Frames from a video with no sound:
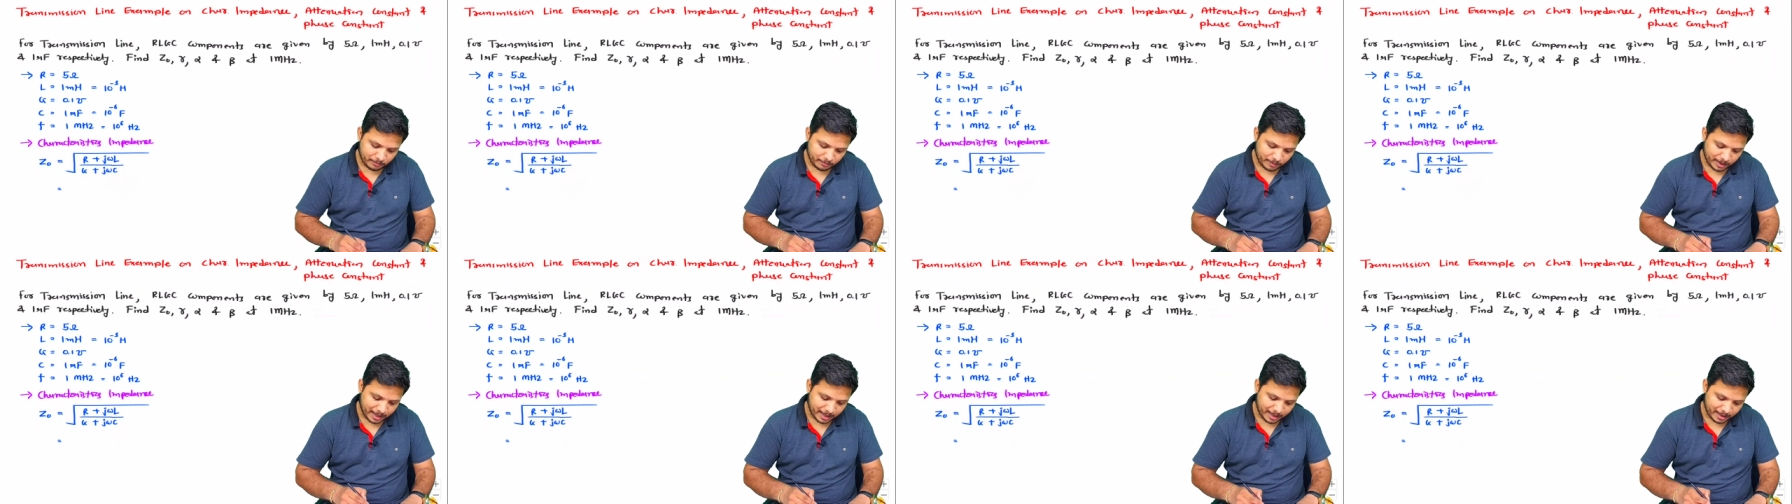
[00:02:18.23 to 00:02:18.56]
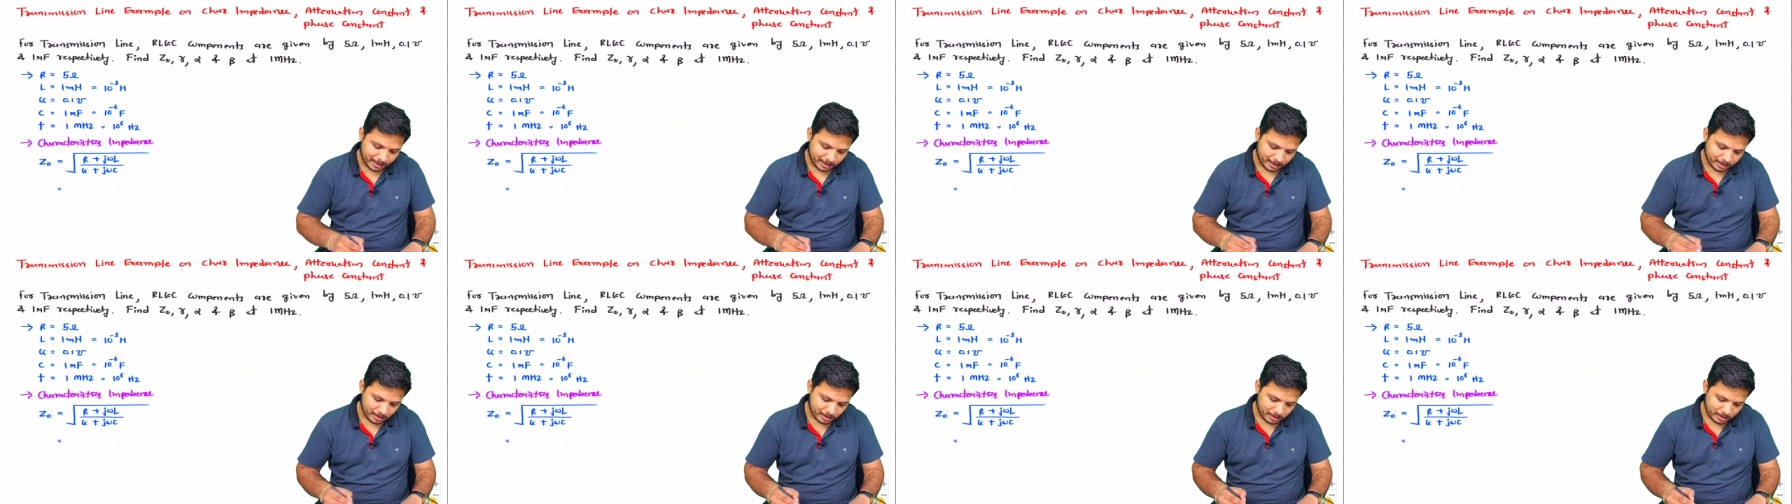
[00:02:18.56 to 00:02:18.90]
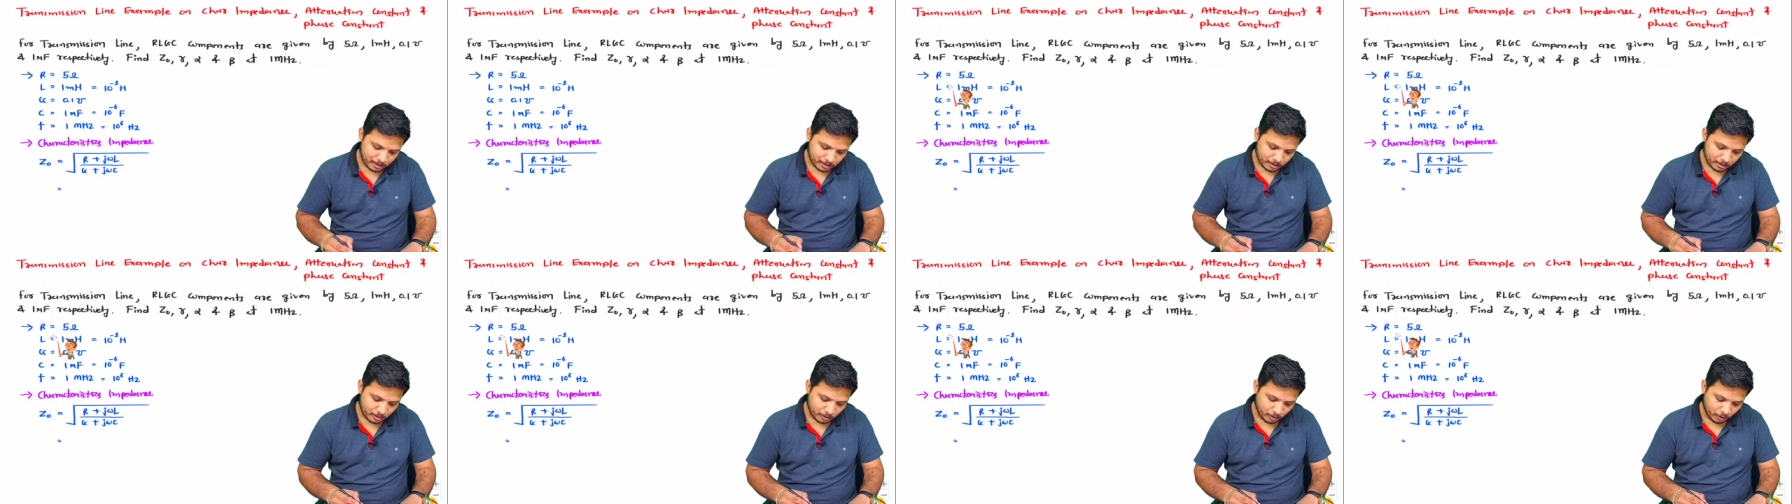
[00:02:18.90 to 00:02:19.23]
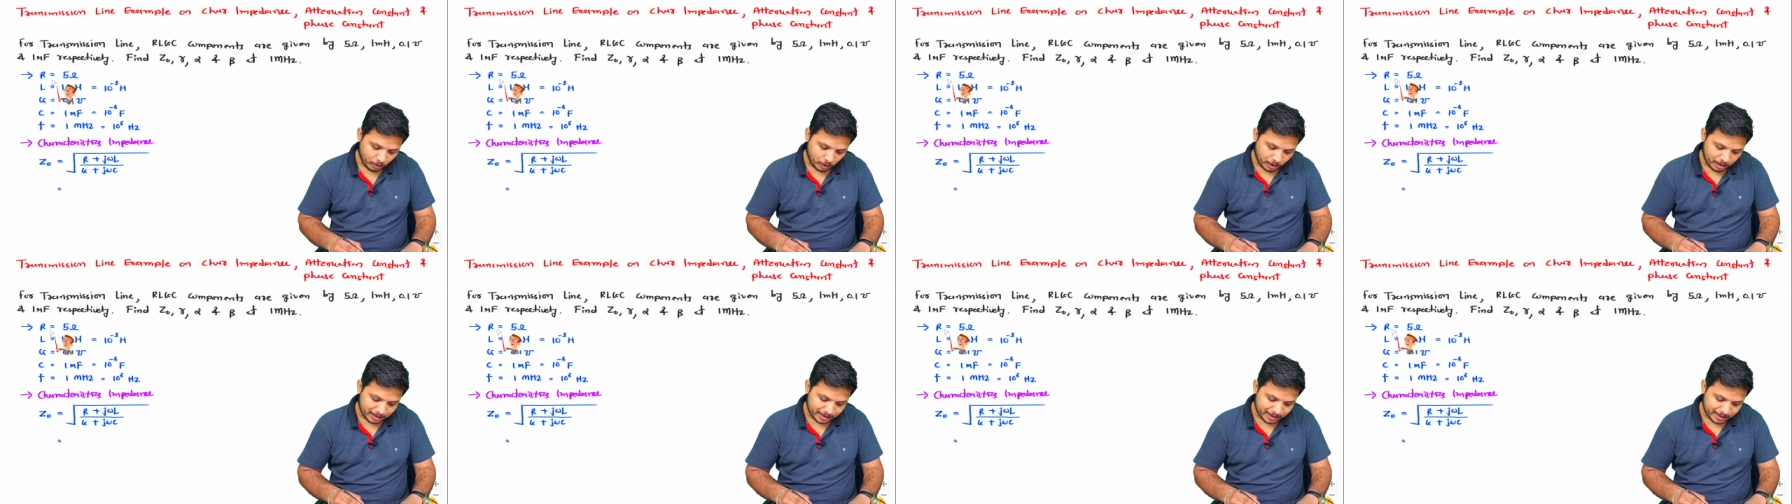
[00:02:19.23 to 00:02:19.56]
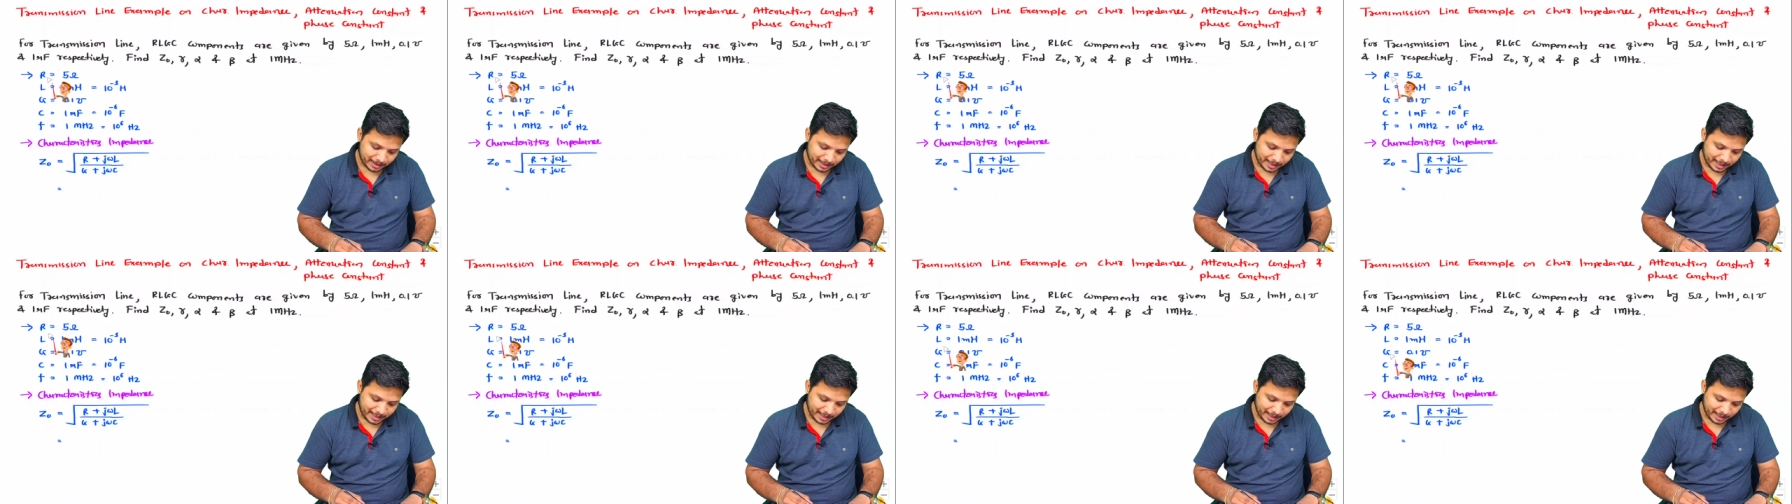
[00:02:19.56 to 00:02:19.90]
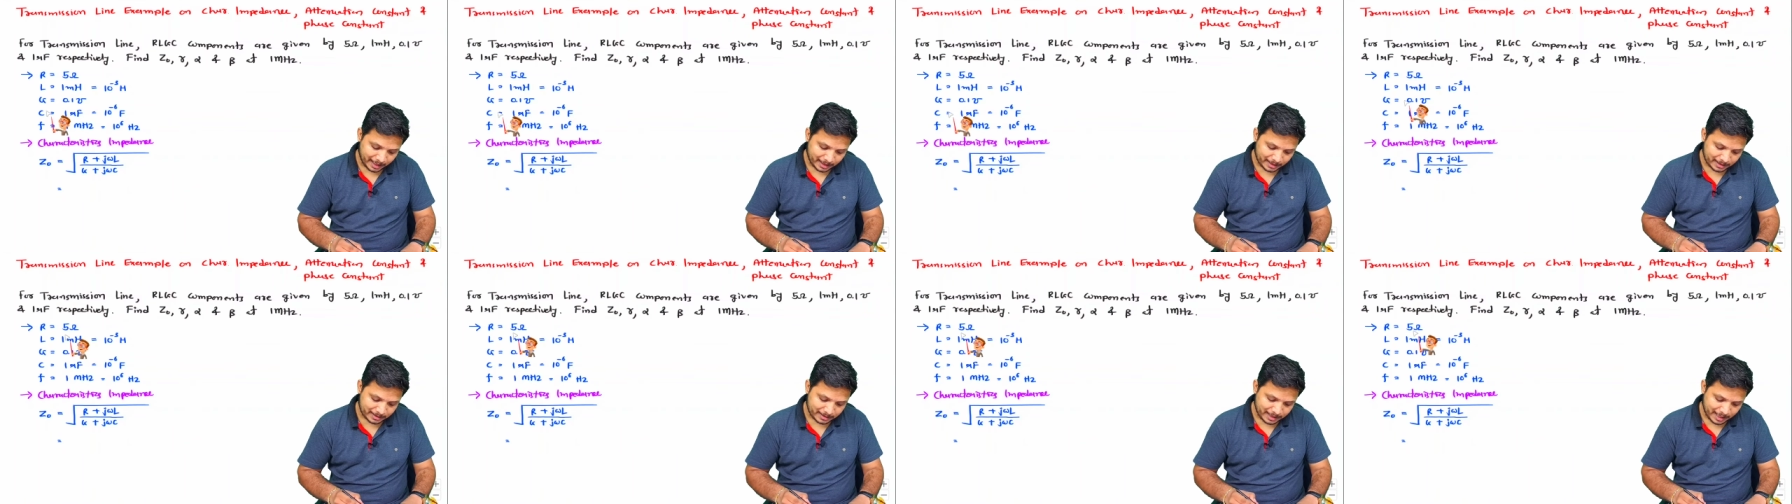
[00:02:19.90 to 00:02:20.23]
where all the data
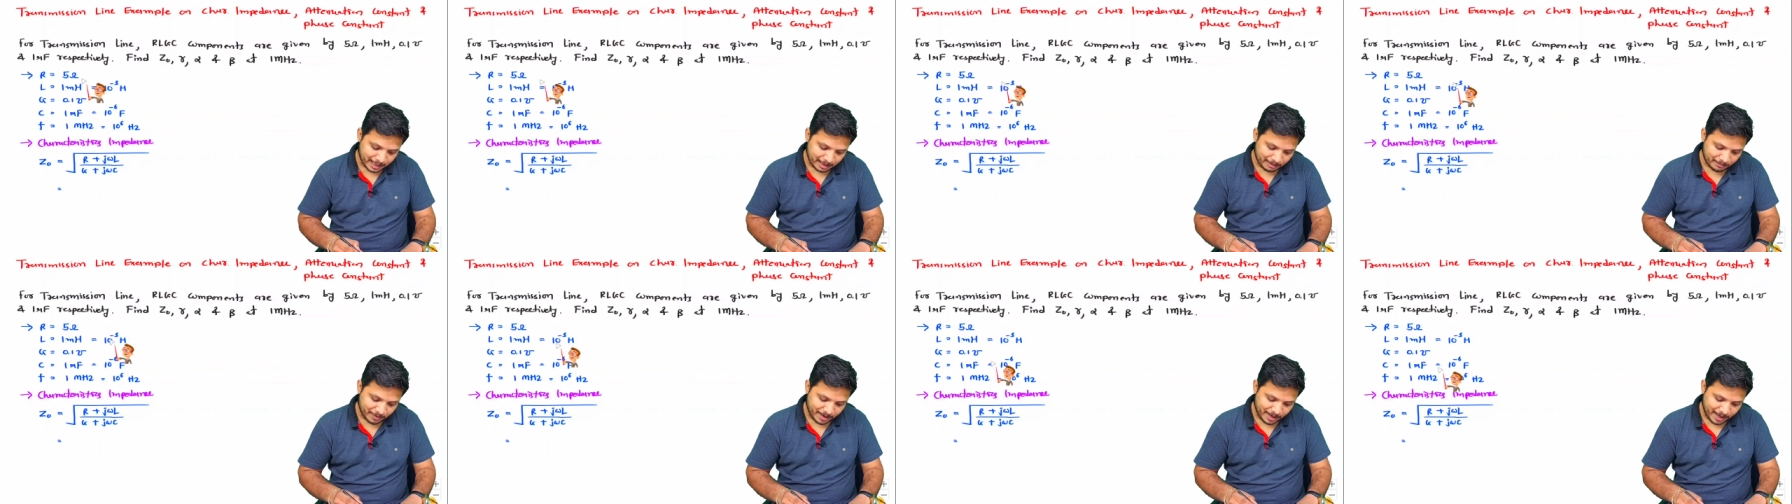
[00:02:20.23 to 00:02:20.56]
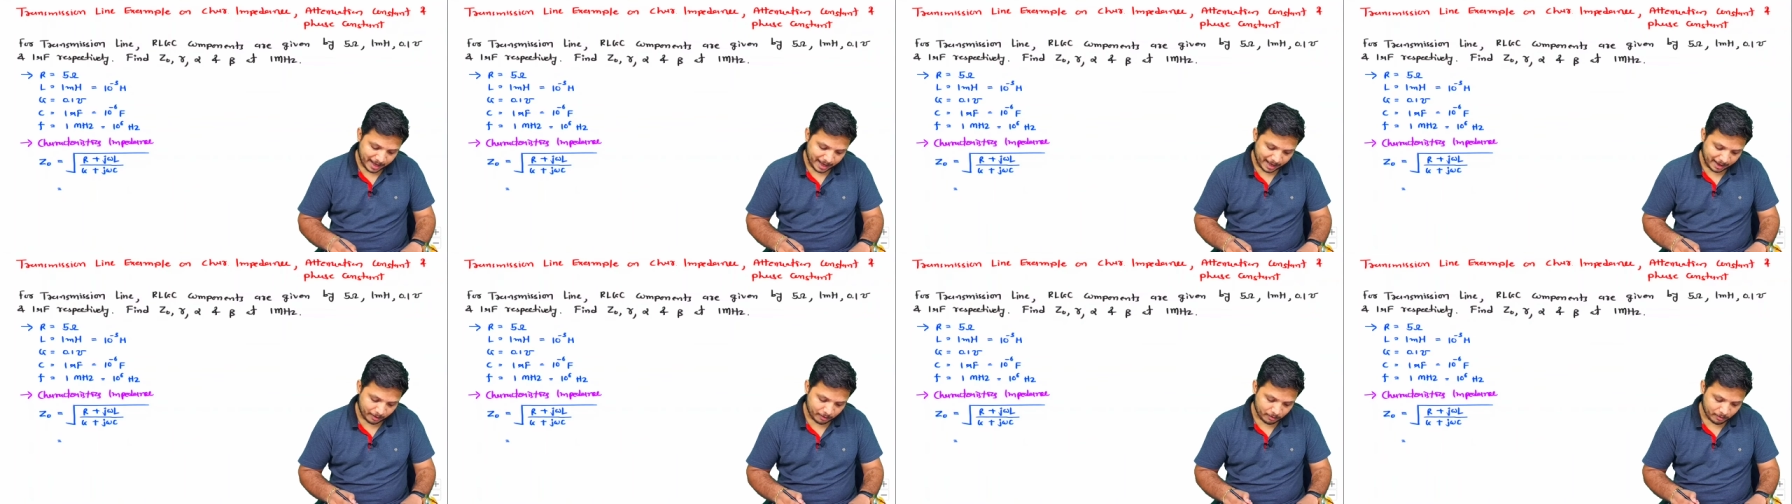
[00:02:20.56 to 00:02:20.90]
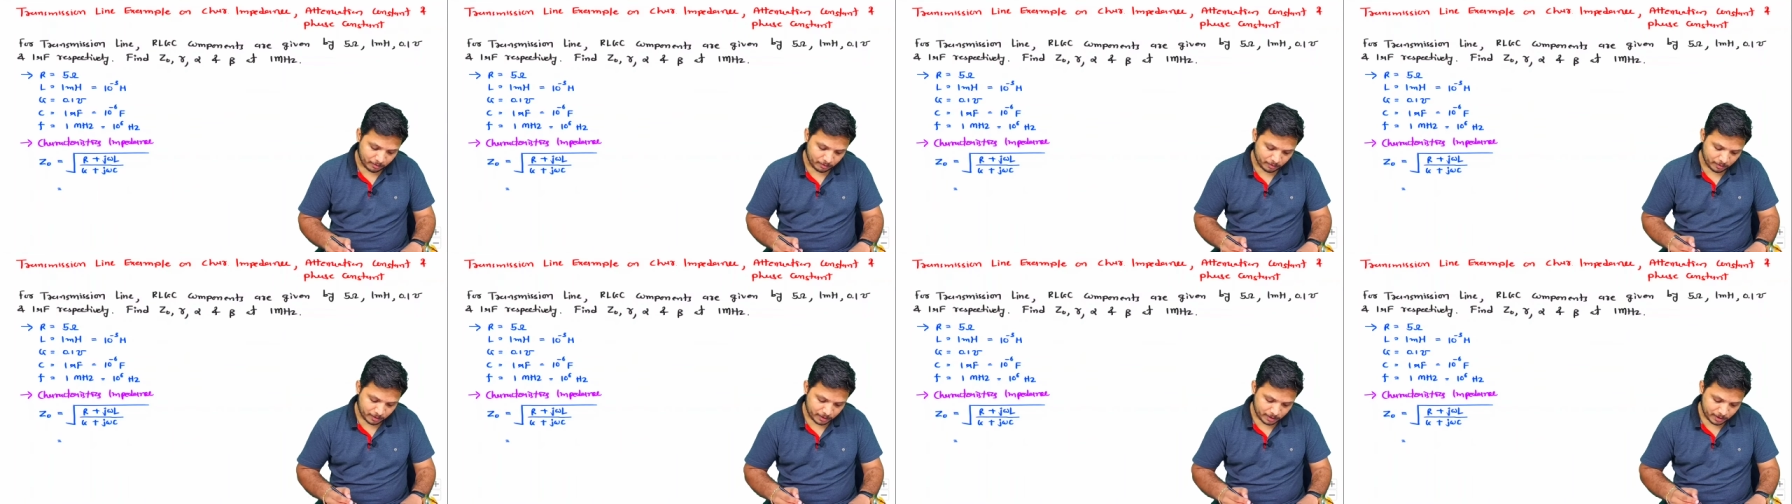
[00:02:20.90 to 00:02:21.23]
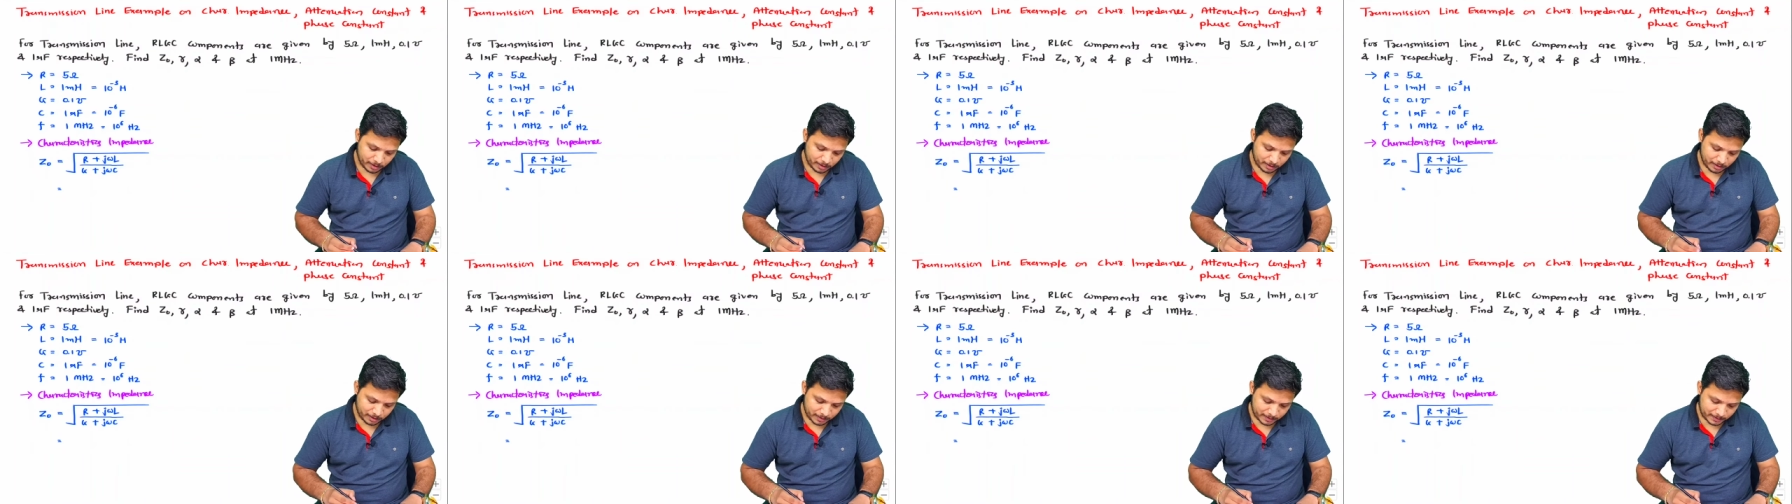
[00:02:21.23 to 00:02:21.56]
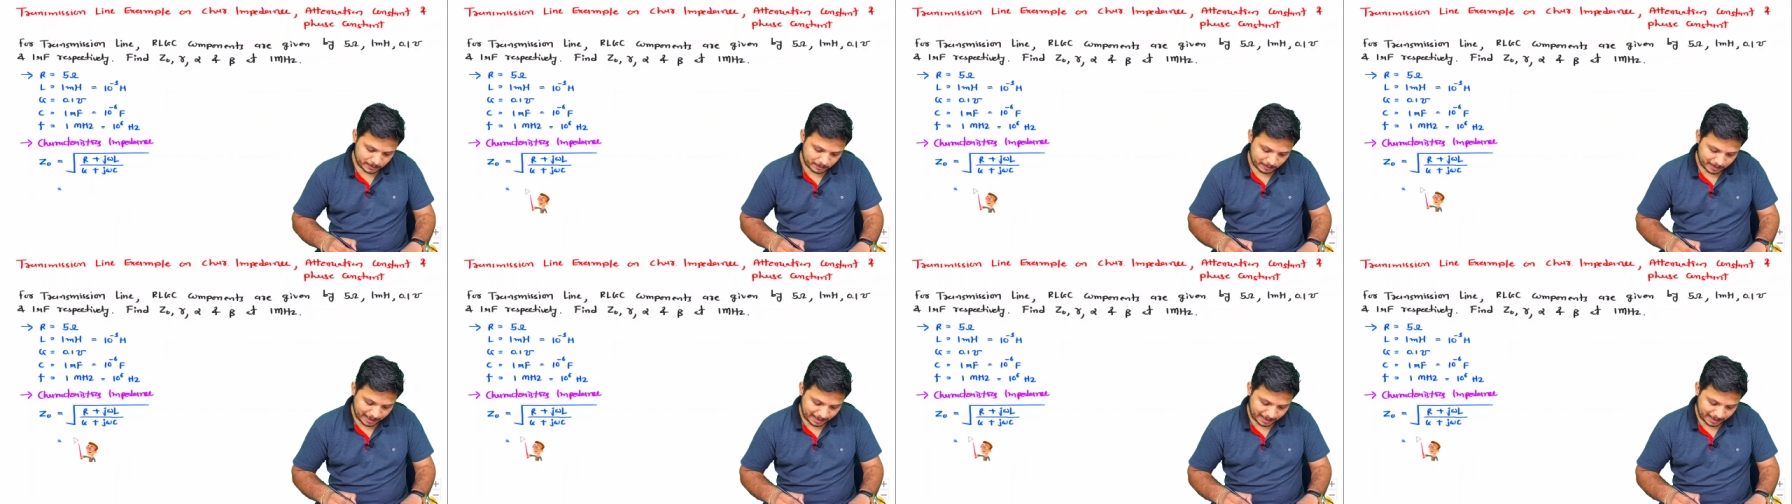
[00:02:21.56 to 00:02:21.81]
that we have, so